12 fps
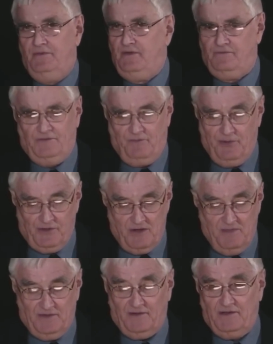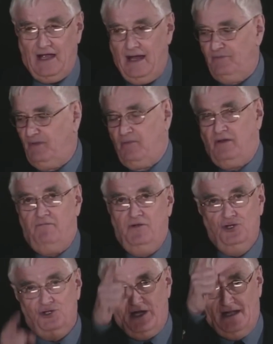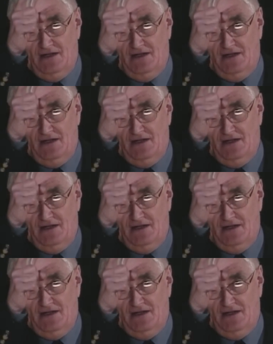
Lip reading: there was a period of missing time, some confusion,